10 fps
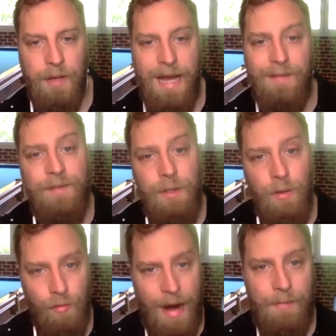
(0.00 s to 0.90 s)
but if you
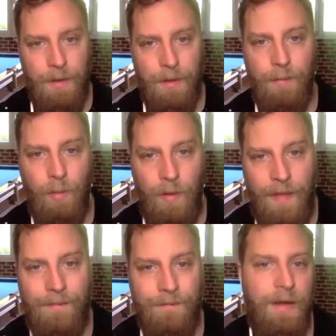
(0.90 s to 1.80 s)
grab them with
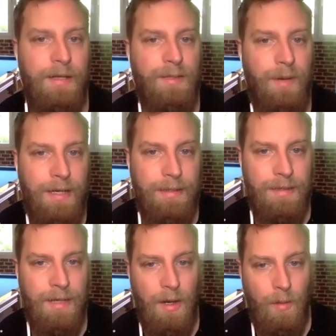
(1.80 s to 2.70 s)
that first
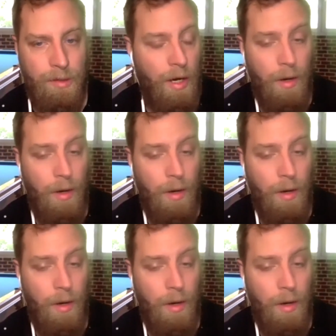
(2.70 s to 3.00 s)
piece, which I